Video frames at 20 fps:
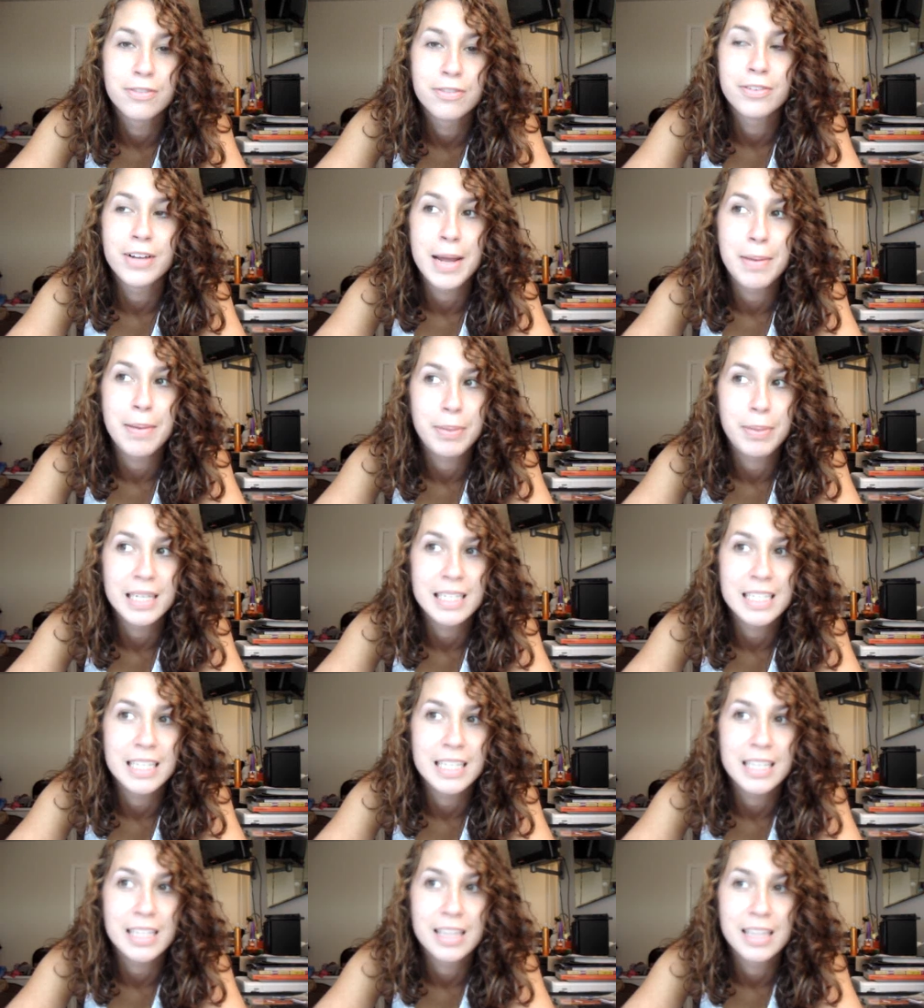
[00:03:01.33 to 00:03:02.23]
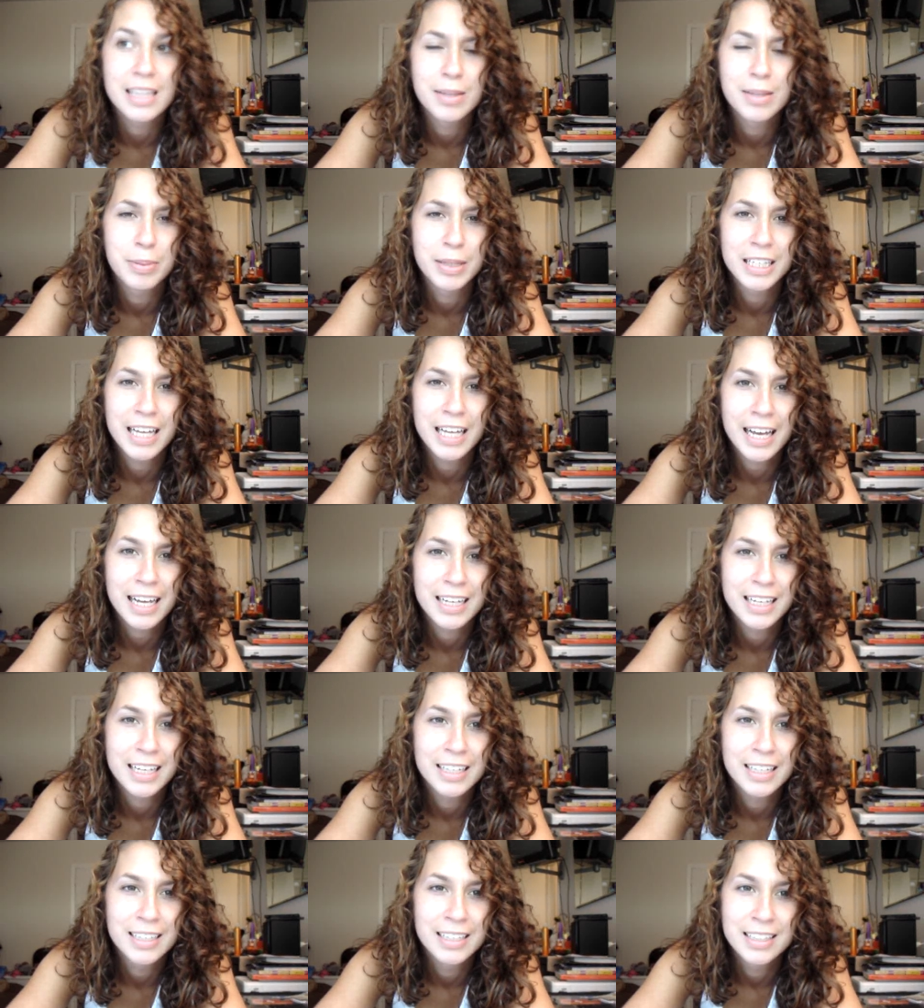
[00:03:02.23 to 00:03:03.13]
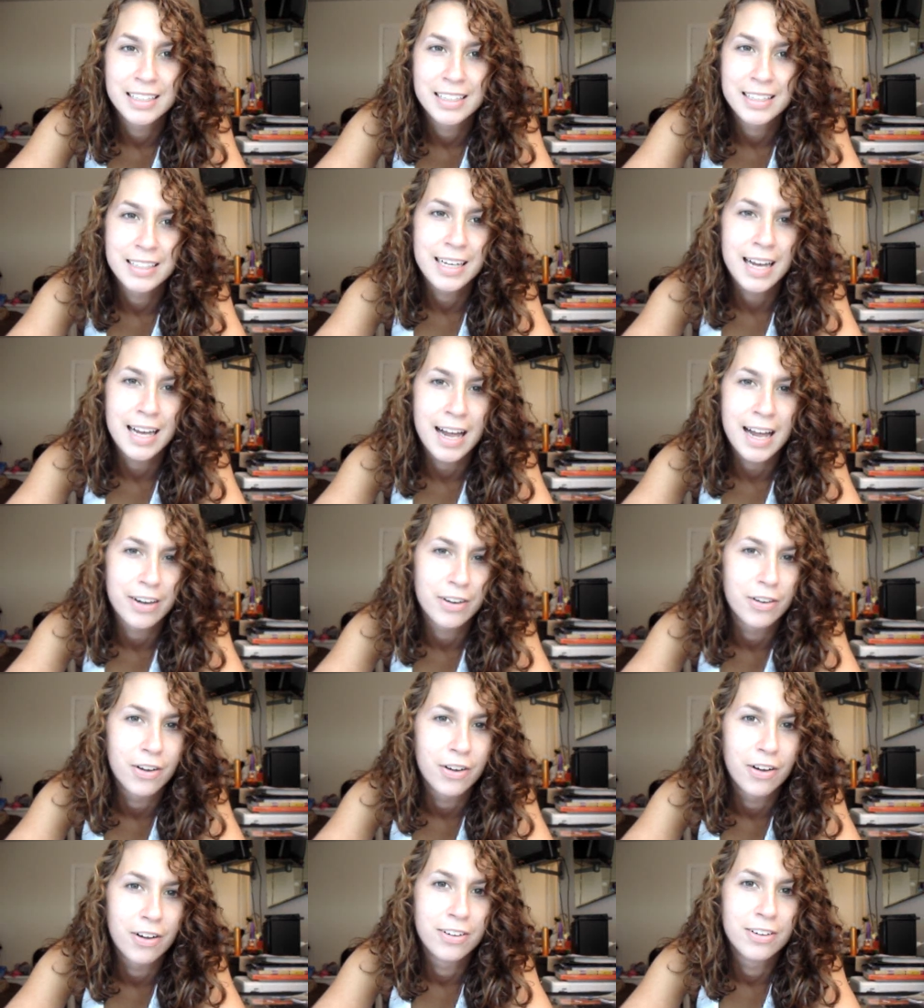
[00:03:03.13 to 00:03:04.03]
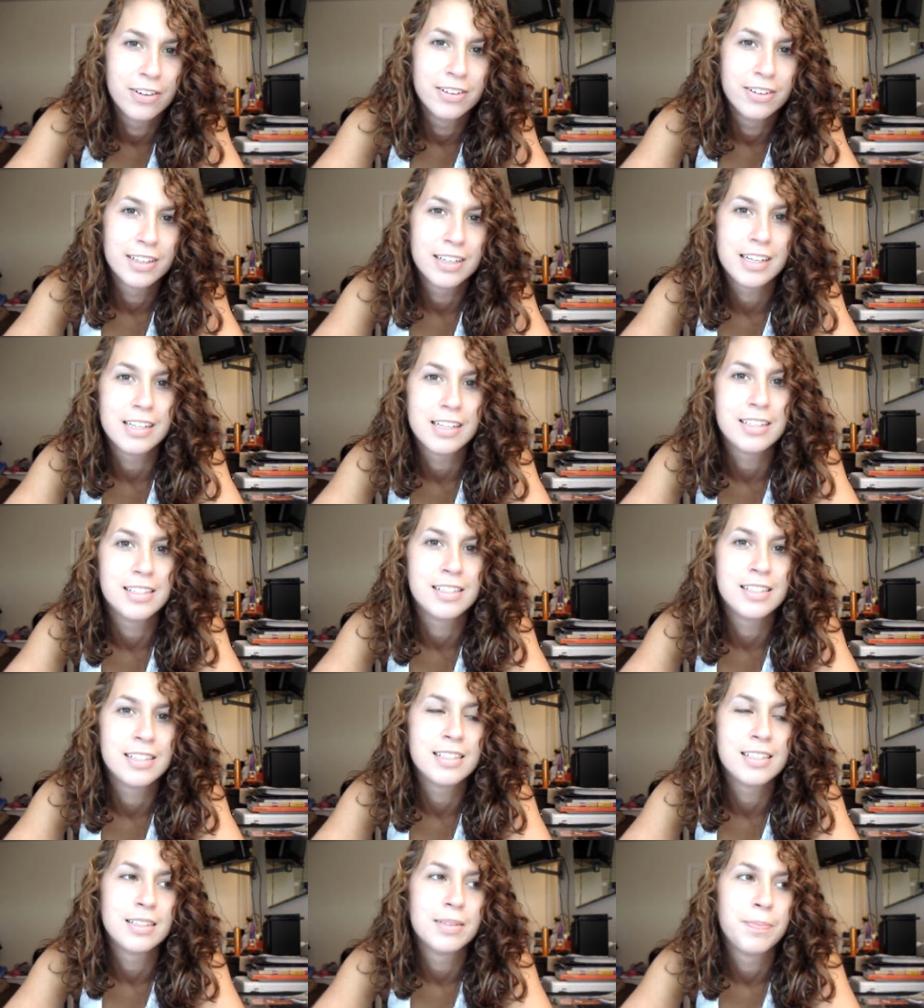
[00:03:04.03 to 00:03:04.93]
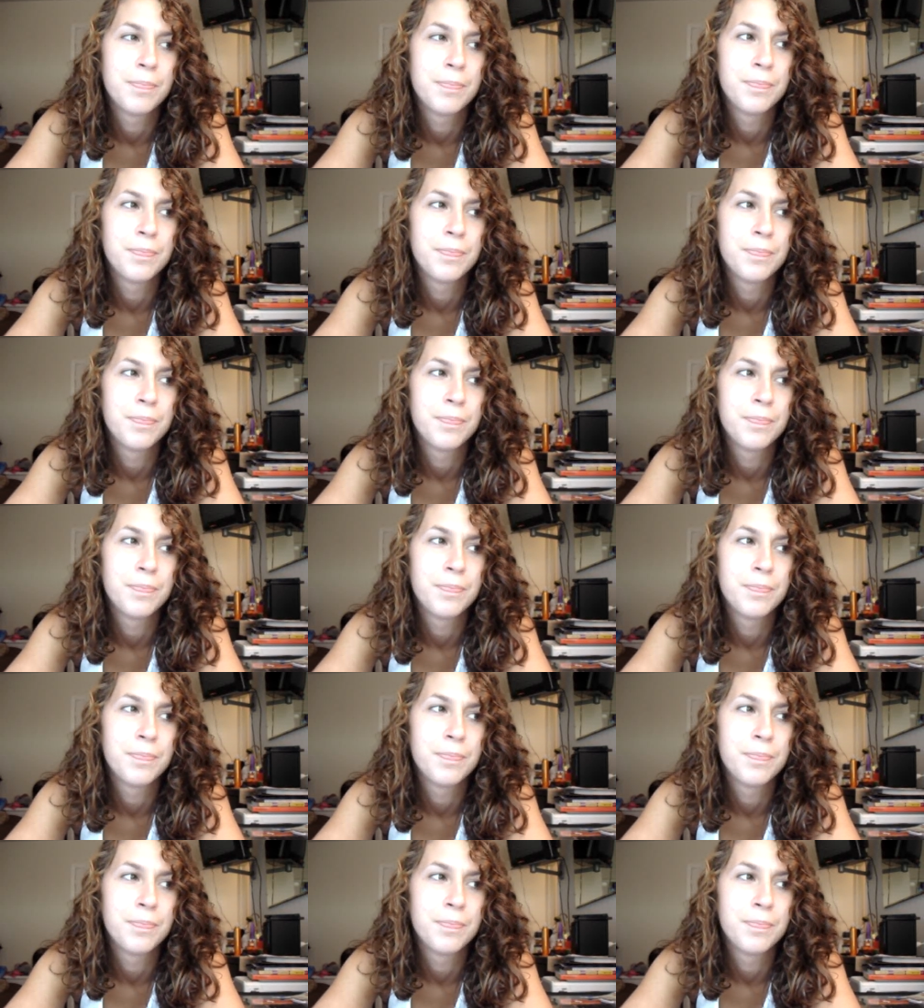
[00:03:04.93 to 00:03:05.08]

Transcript: vampy teeth, but like not at all, because